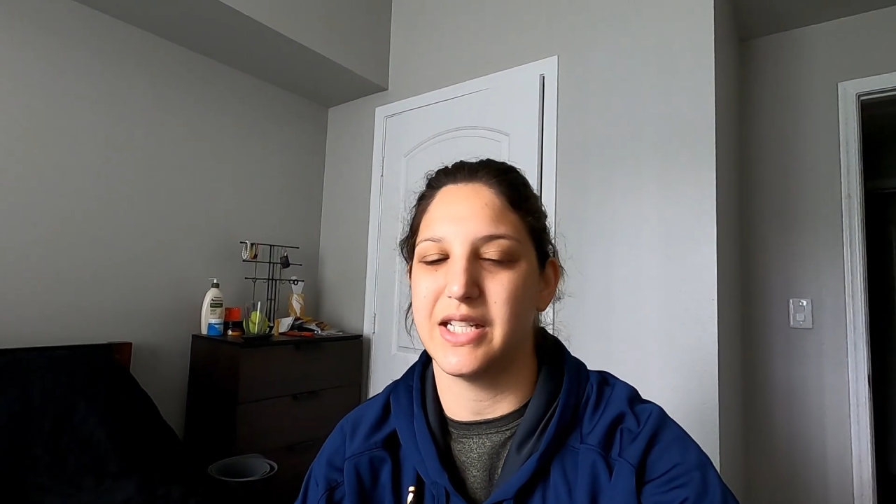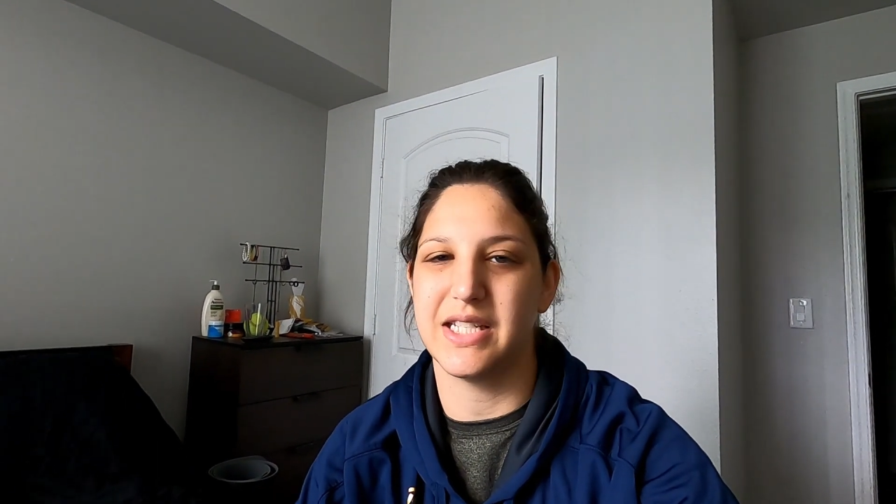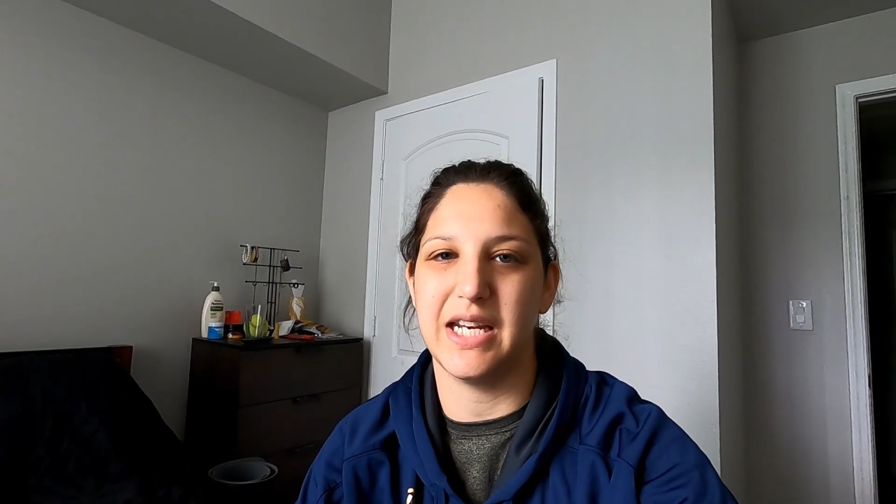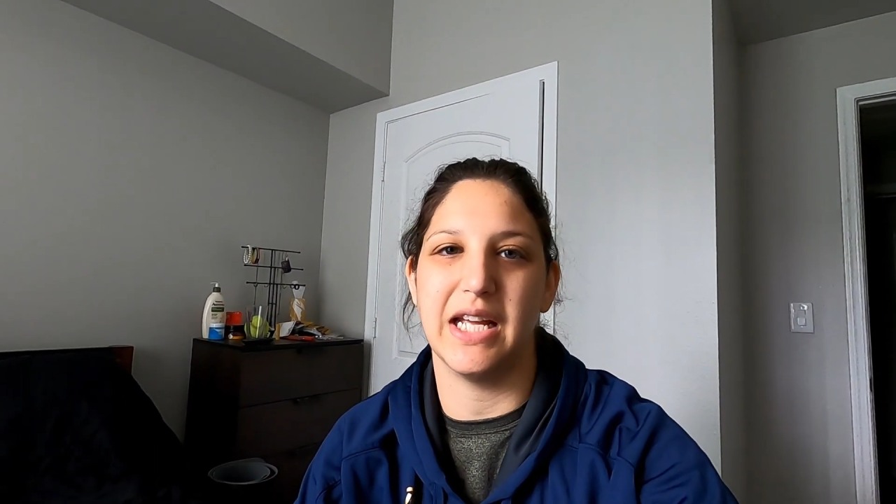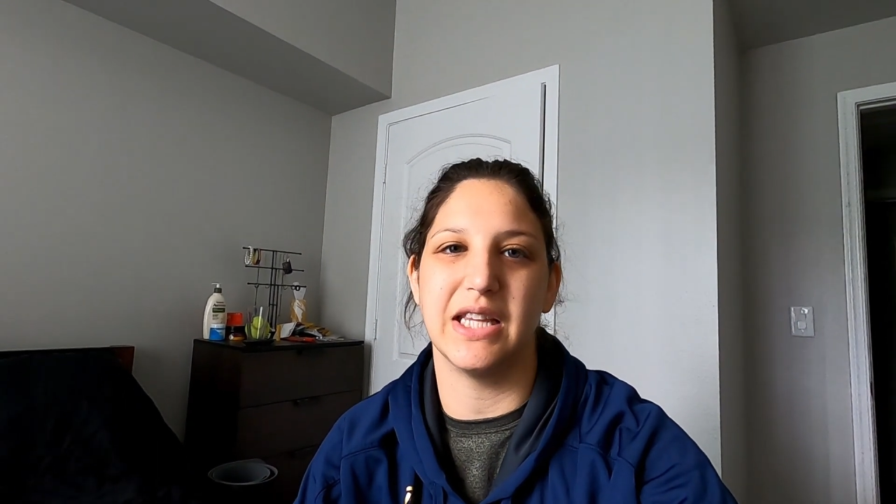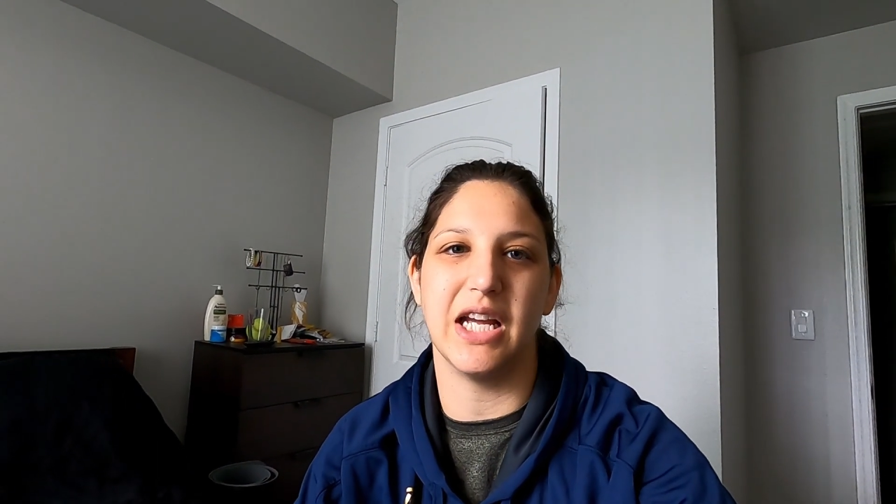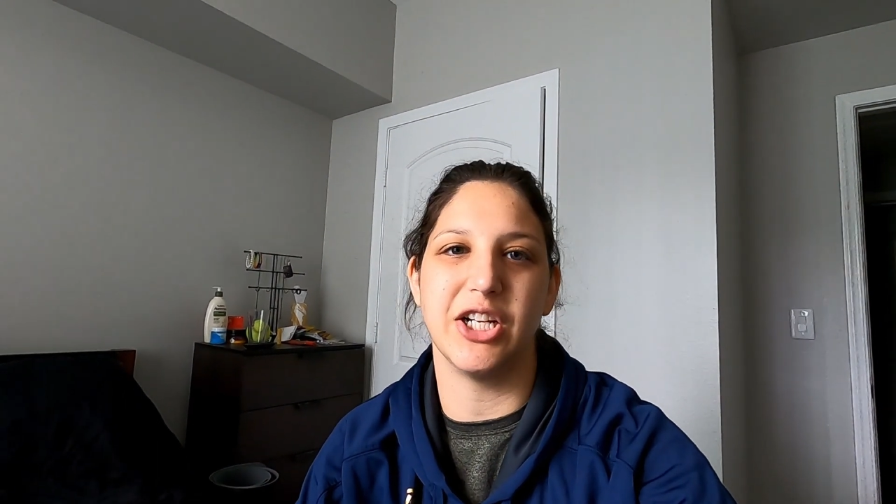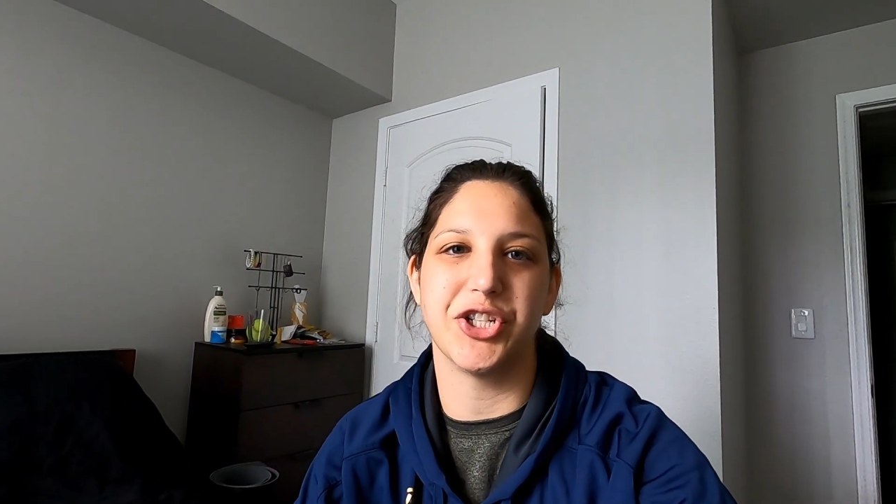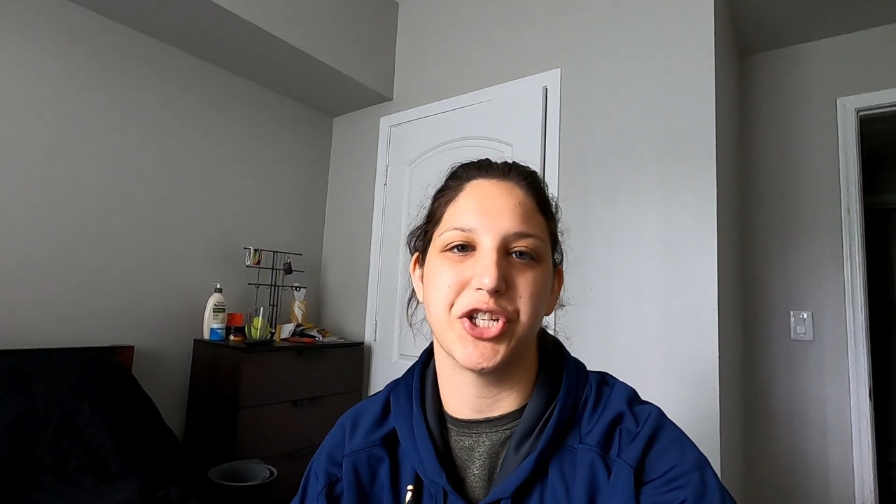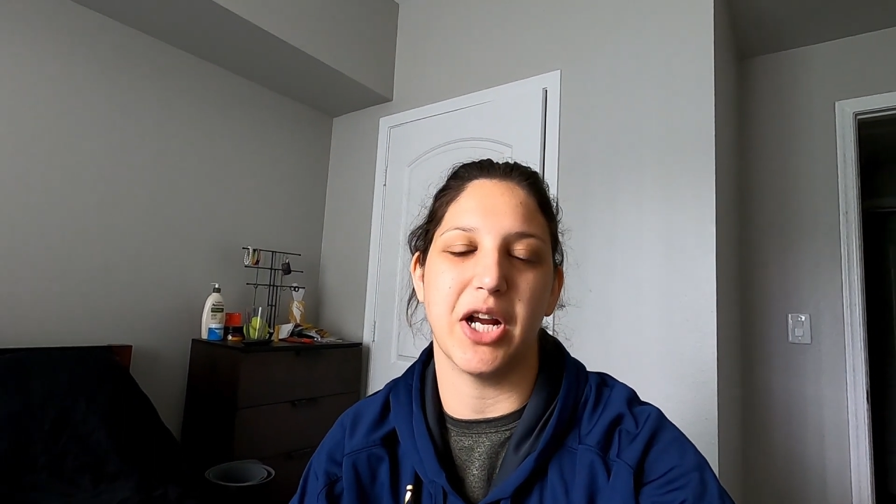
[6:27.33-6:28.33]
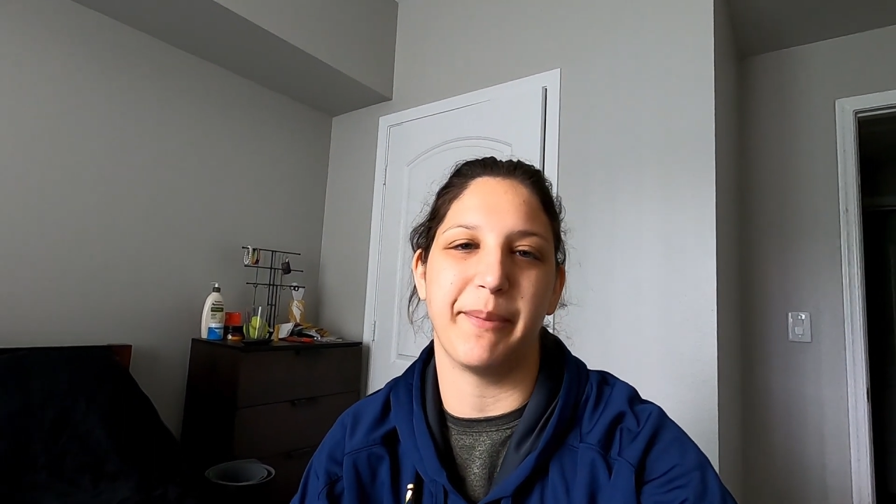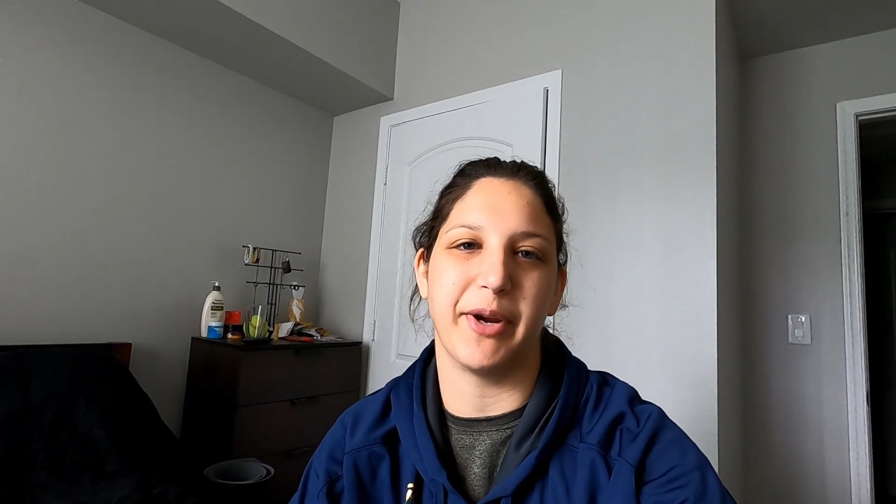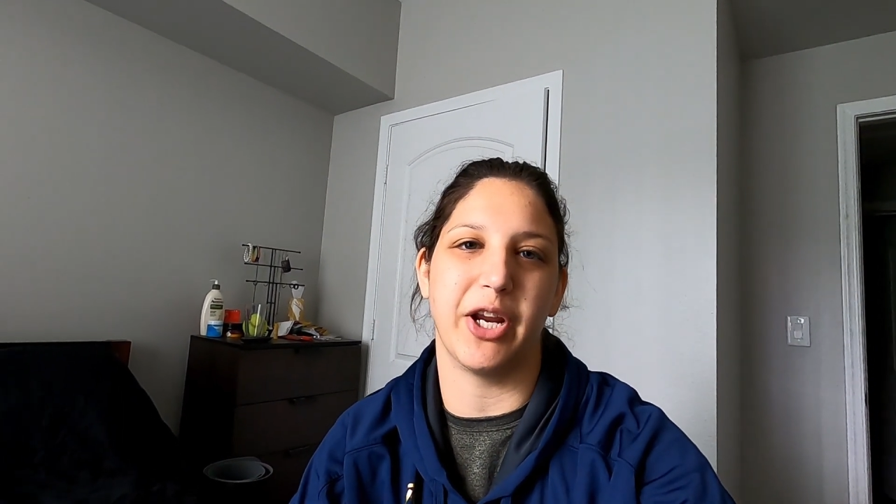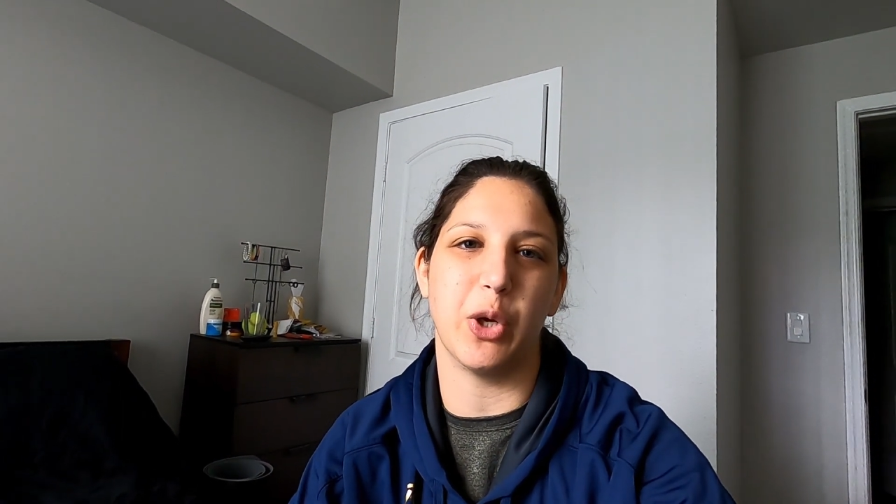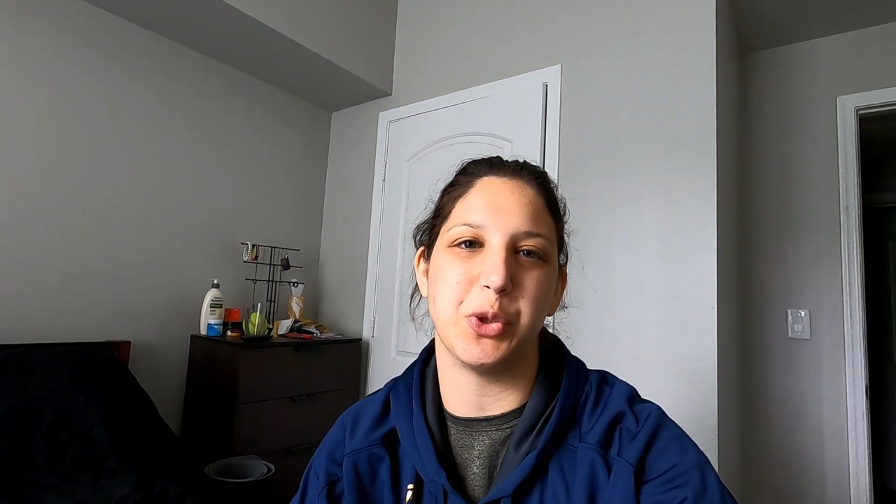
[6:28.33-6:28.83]
Today at lunch, I'm
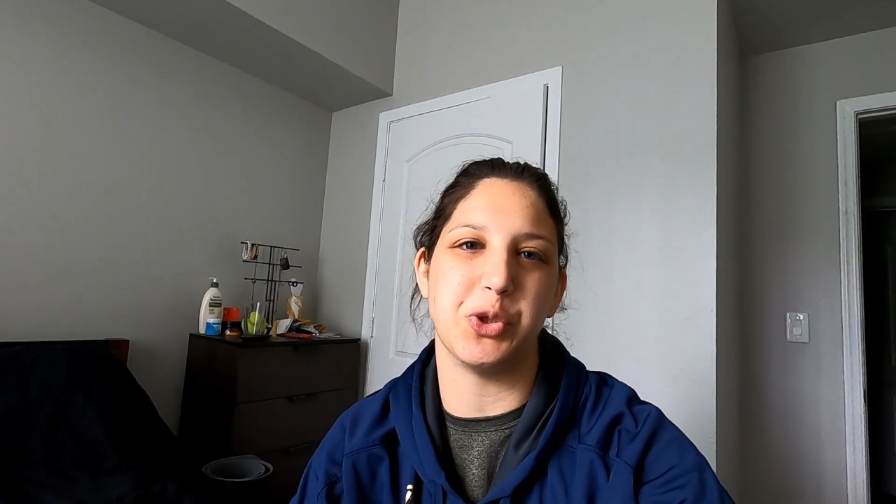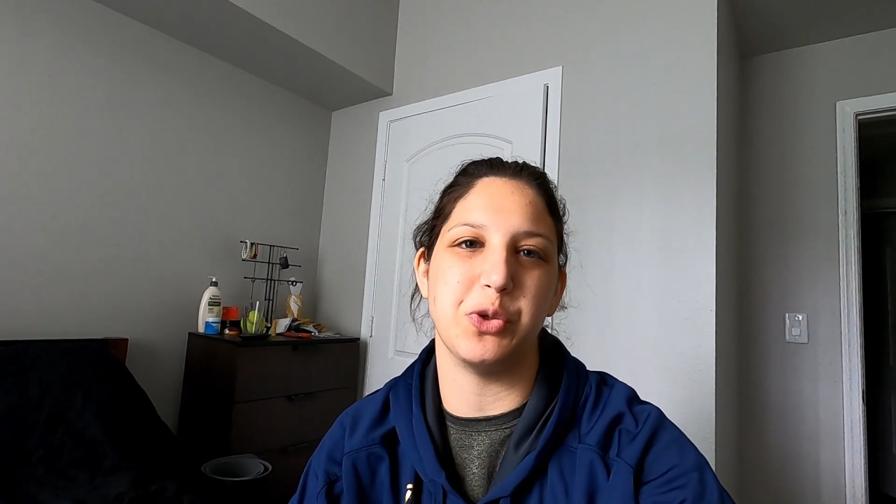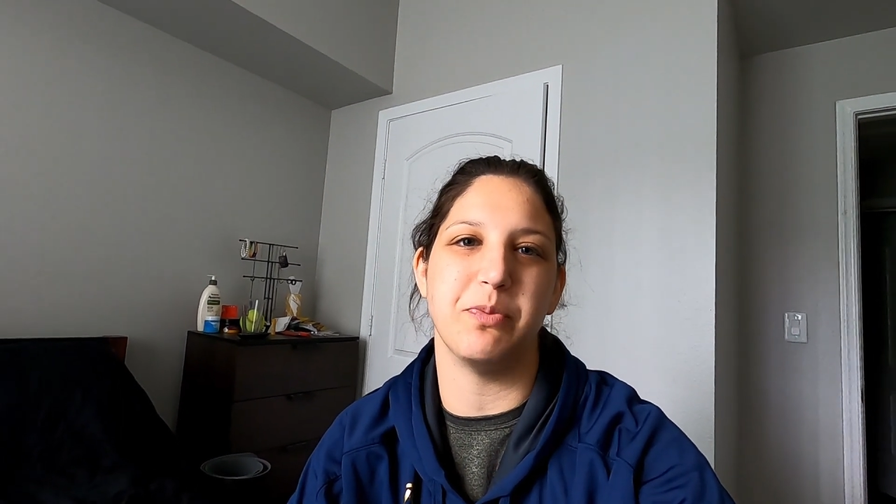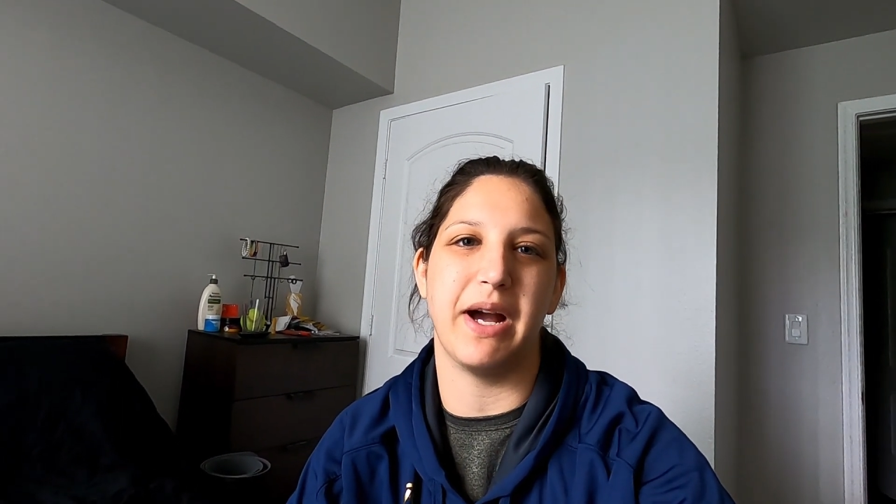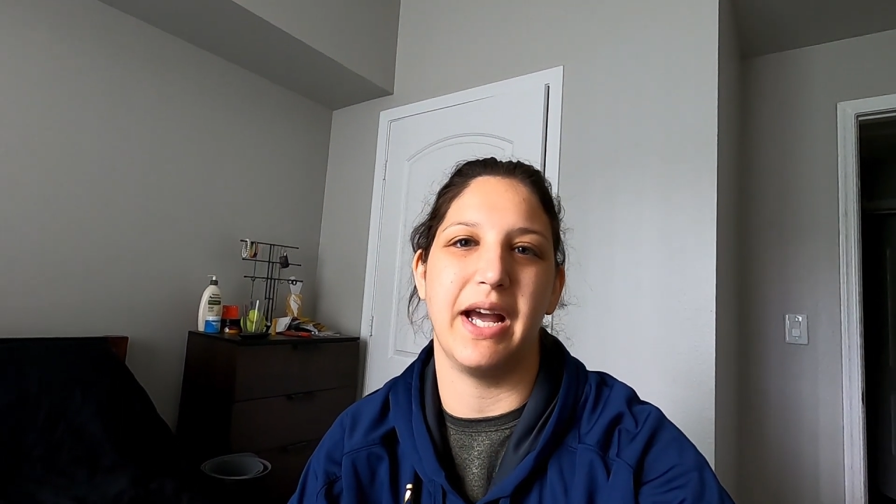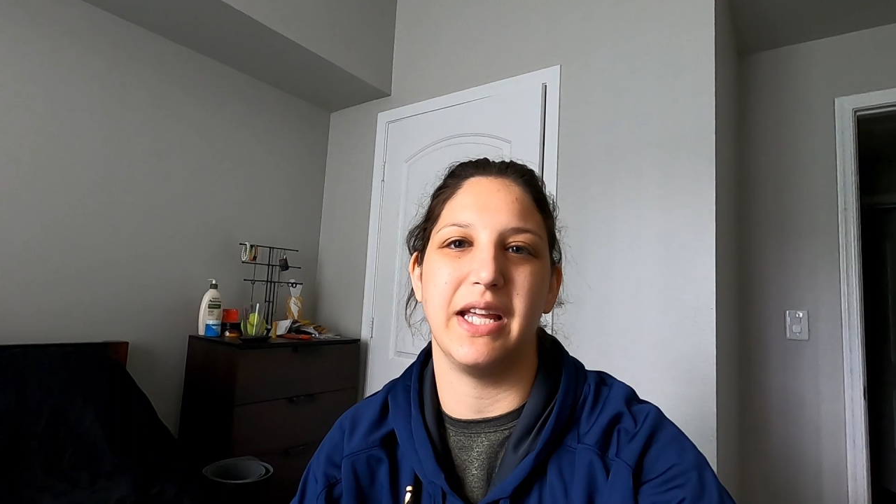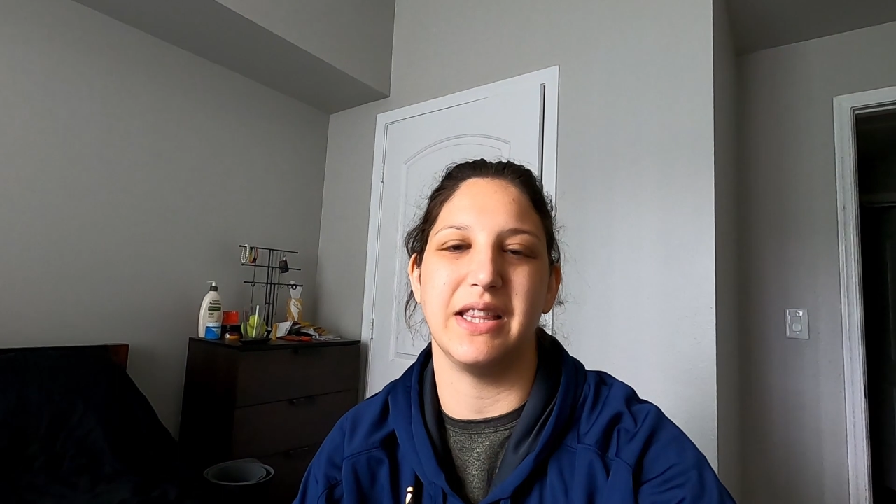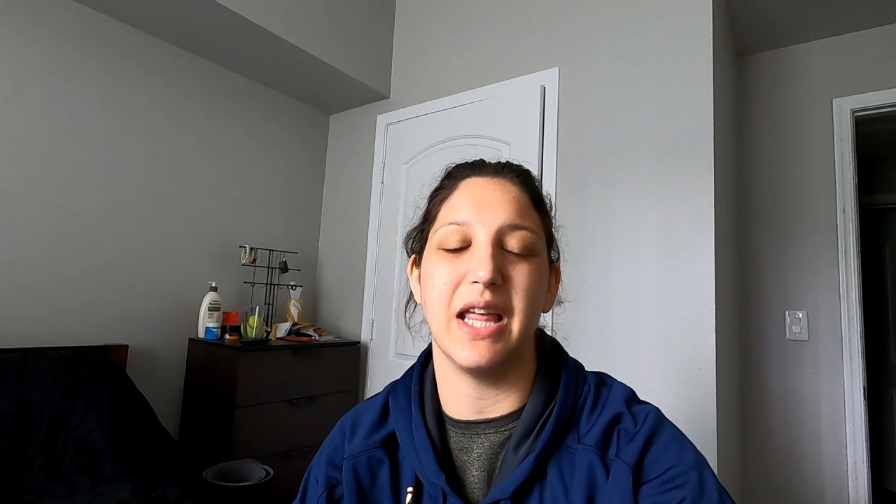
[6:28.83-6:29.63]
going to go do my